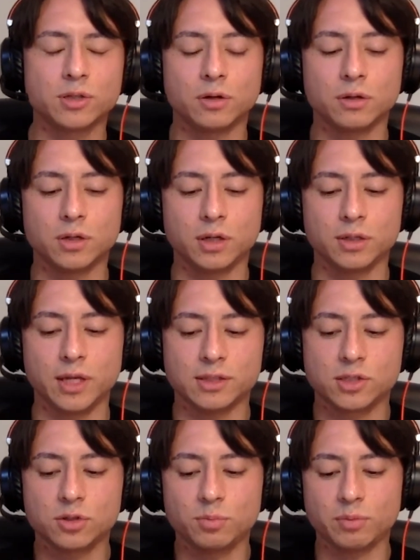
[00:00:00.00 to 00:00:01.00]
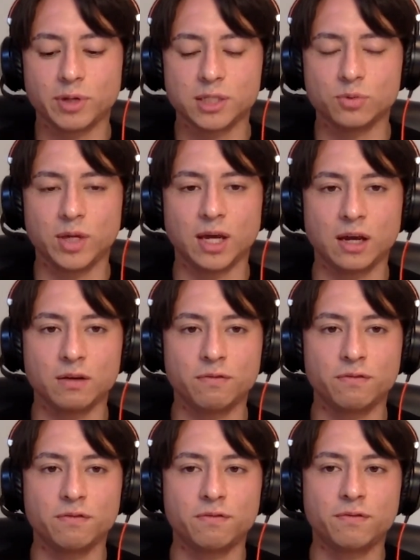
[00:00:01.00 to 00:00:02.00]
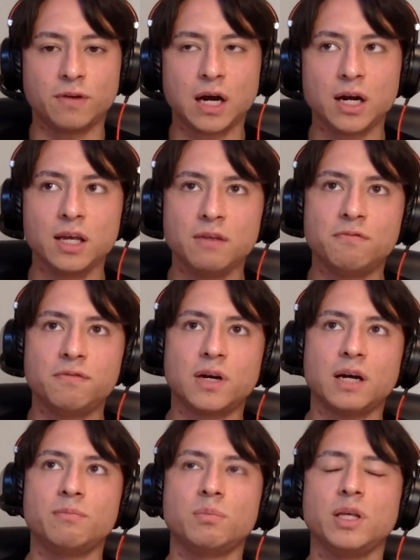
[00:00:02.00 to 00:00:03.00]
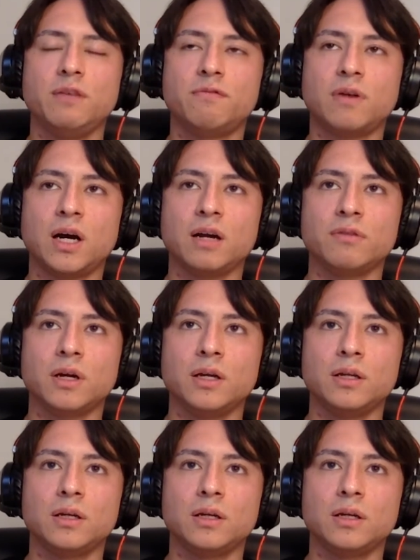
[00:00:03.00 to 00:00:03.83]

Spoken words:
So in Supabase, we have I believe five, right?